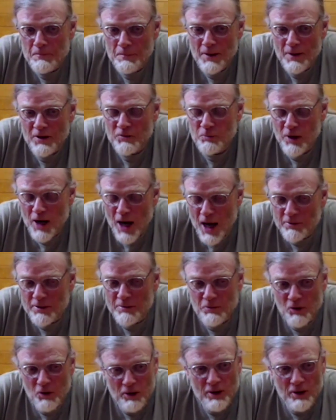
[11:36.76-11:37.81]
It's probably
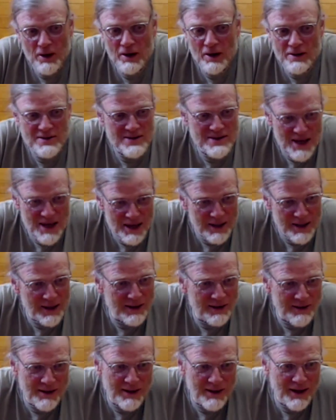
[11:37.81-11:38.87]
more
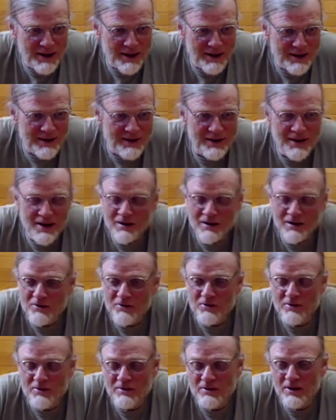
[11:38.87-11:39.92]
aesthetic than anything
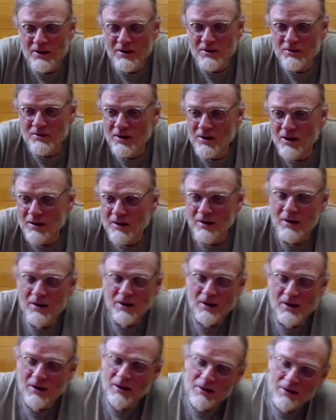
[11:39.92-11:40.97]
else, because
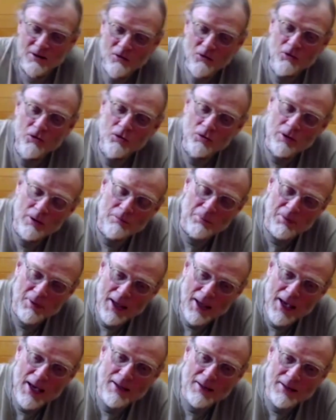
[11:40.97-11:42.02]
you can
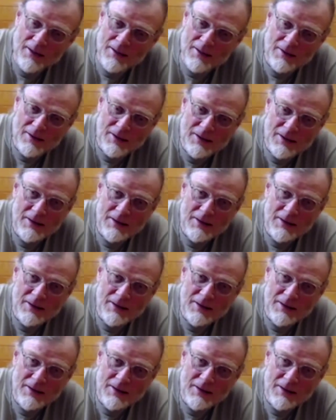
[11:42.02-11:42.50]
plant a